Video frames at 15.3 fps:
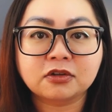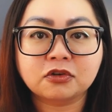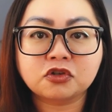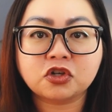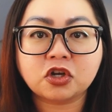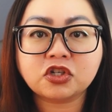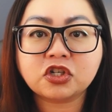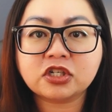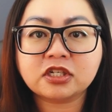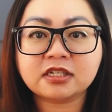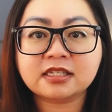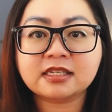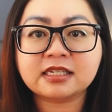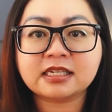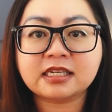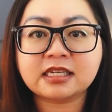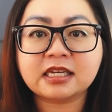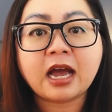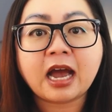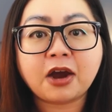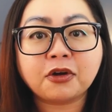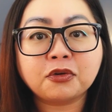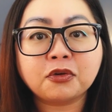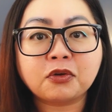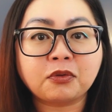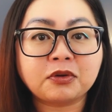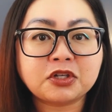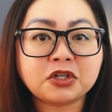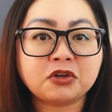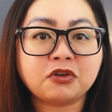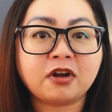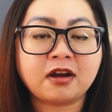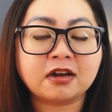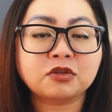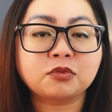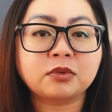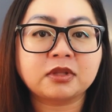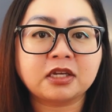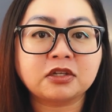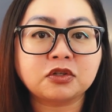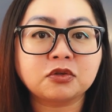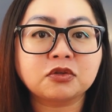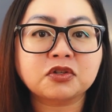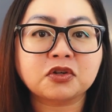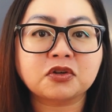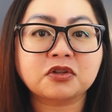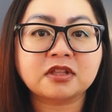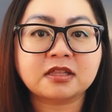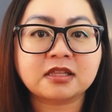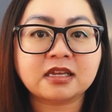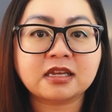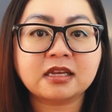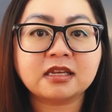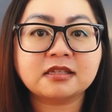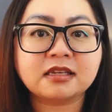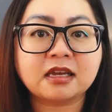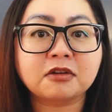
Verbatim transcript: They're judging to see how you're going to react when they do certain things.